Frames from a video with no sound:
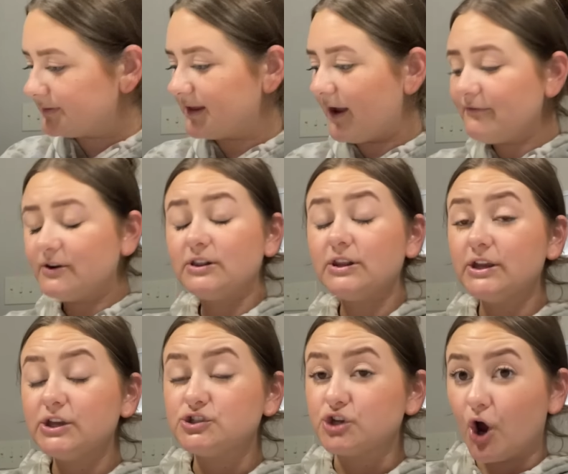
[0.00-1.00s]

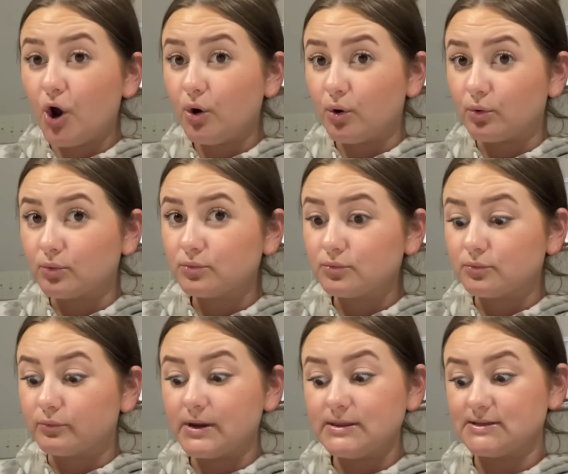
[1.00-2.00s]
Definitely don't
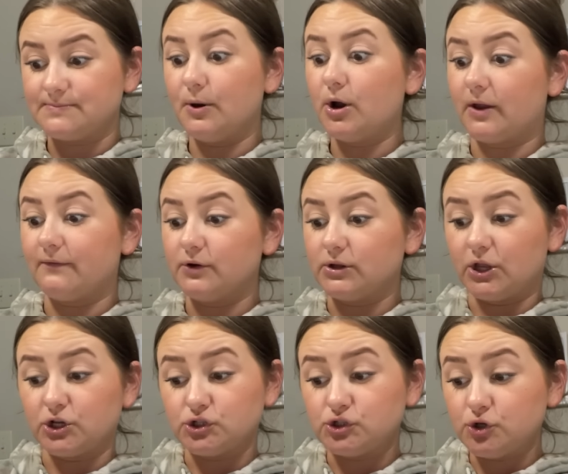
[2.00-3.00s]
read this book if you're,
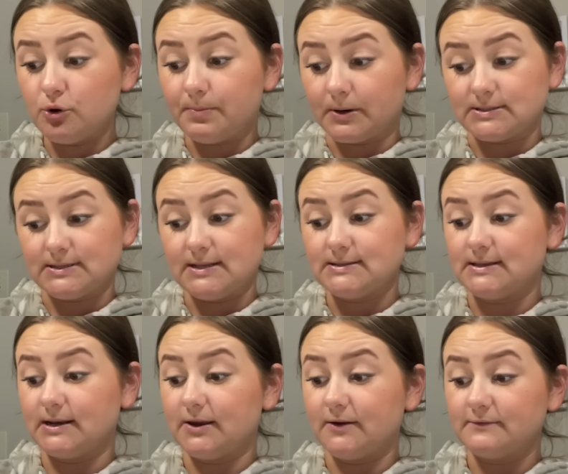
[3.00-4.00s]
like, super
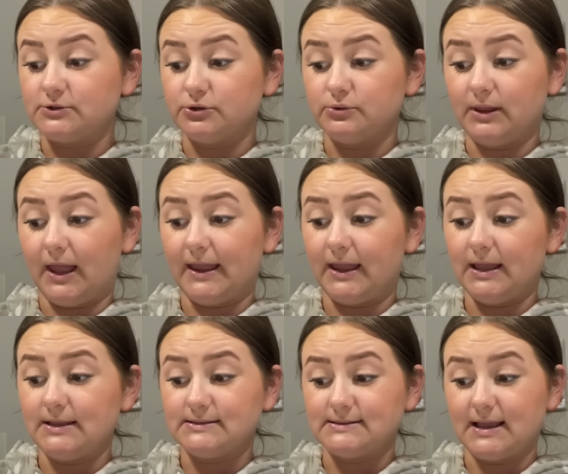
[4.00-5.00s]
sensitive to, like,
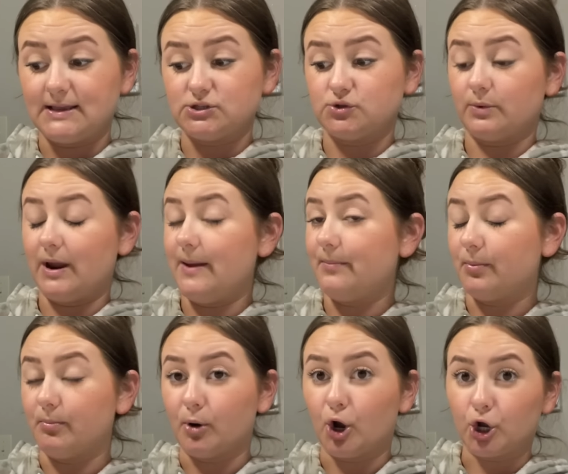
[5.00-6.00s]
incest, rape,
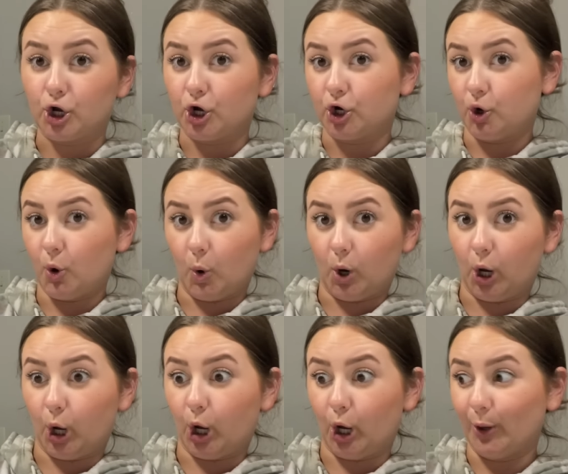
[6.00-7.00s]
murder,
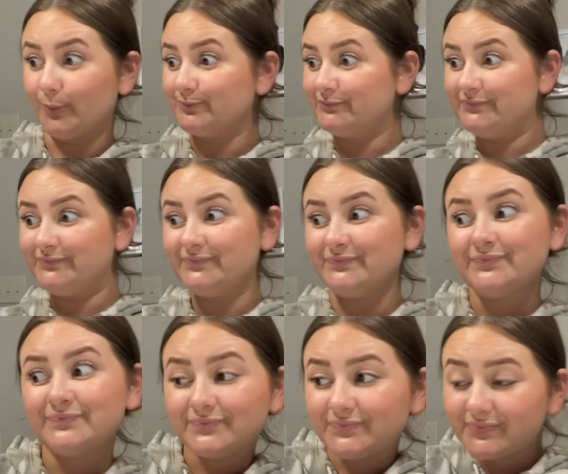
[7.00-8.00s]
gore,
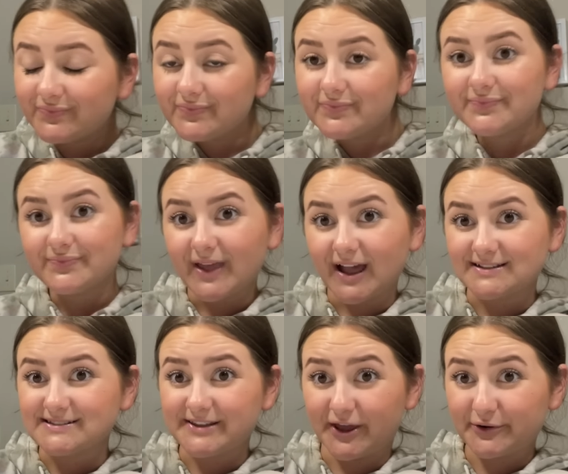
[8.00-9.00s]

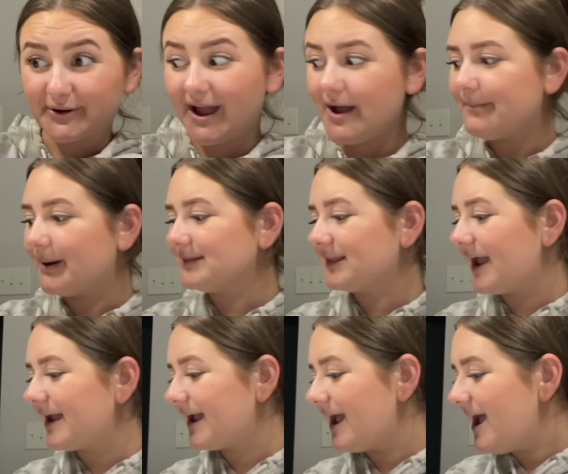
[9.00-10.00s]
etc. But,
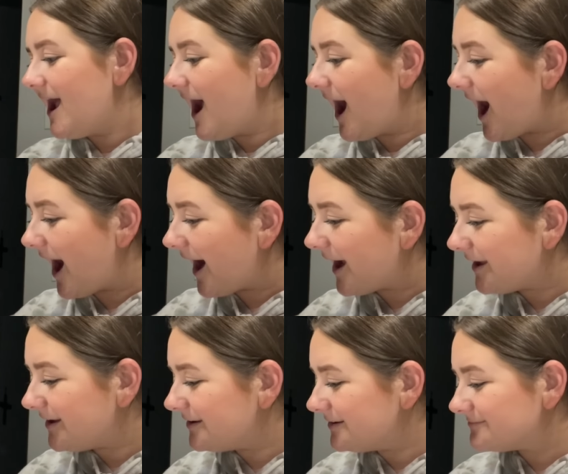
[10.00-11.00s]
like,
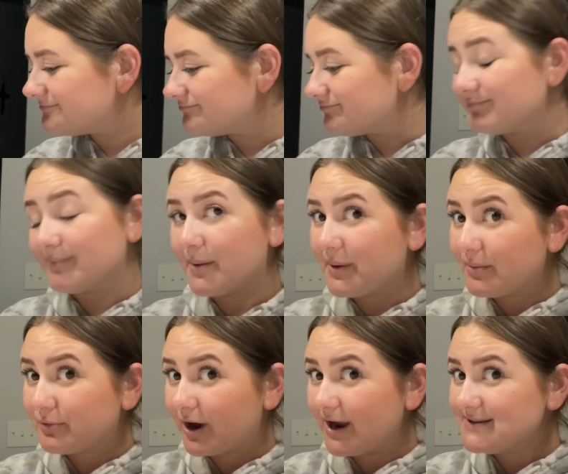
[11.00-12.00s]
maybe
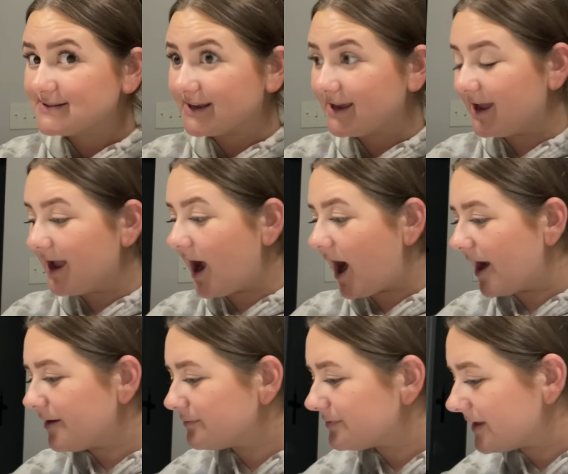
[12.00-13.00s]
I'm crazy. I
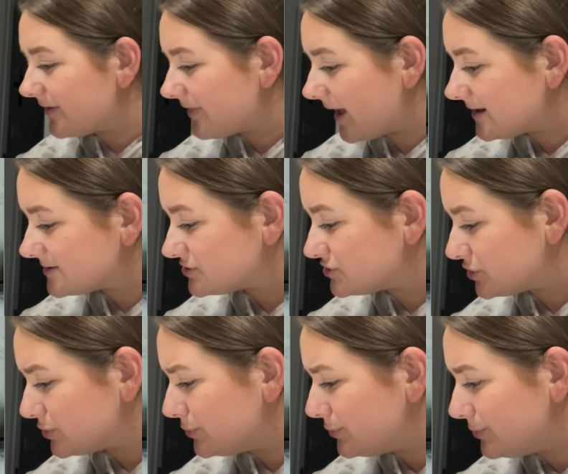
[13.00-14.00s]
don't think that is
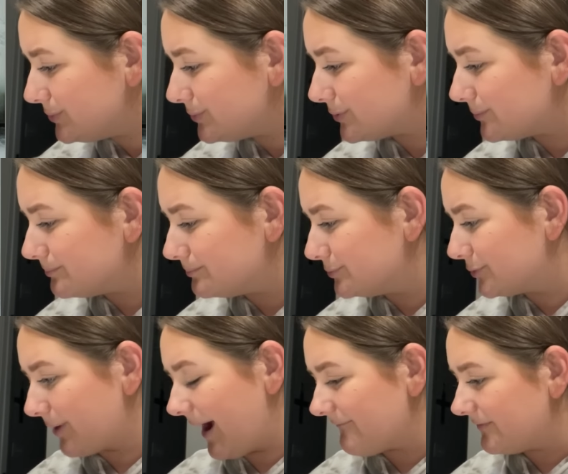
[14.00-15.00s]
too
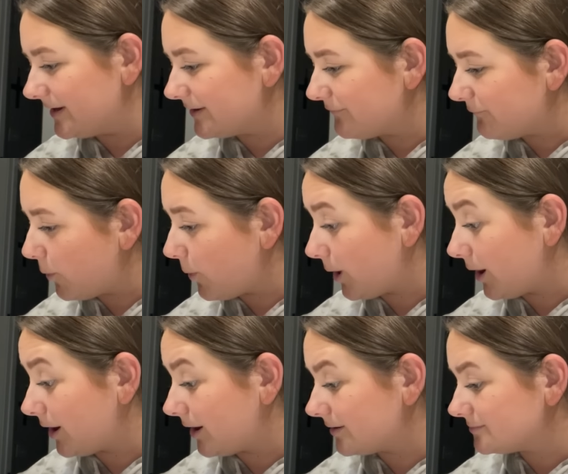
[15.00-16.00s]
graphic
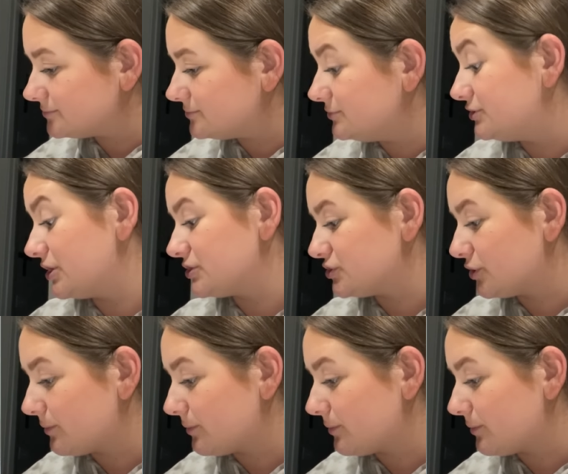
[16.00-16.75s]
for just a